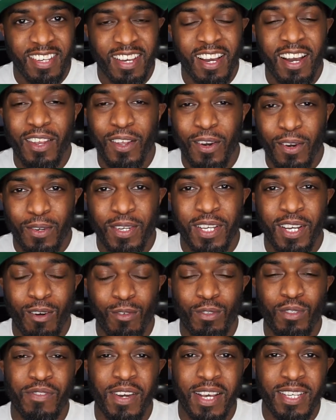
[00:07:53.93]
I know it
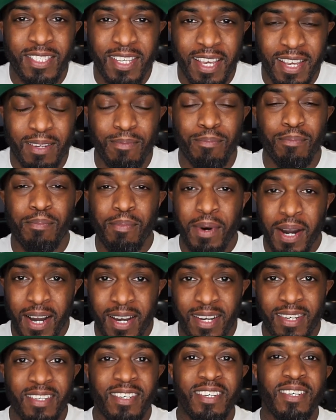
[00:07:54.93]
goes without saying,
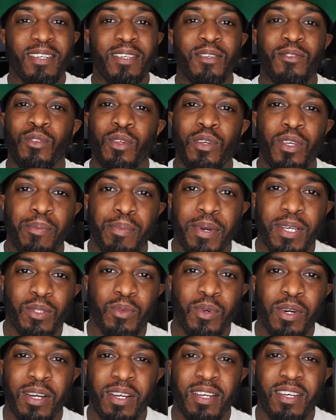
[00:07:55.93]
but do your best
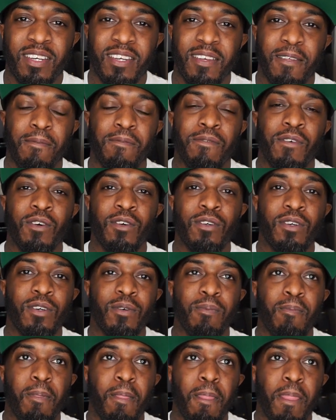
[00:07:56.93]
work. If you're
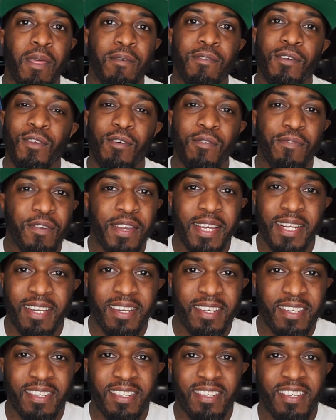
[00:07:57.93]
not feeling
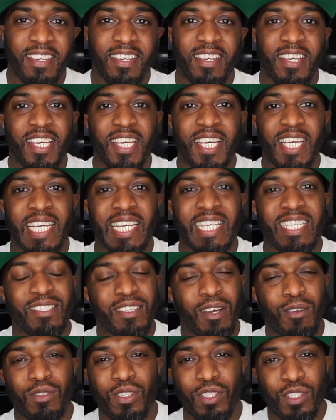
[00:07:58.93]
it,
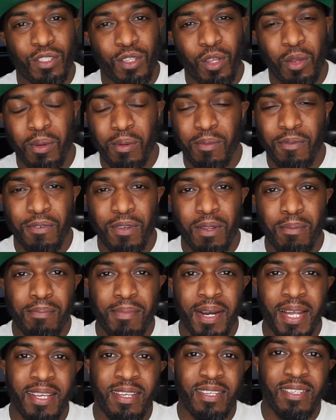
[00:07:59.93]
don't just do it for the
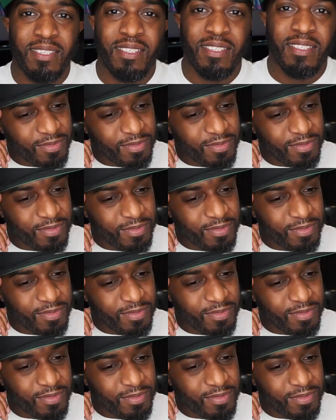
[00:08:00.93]
money.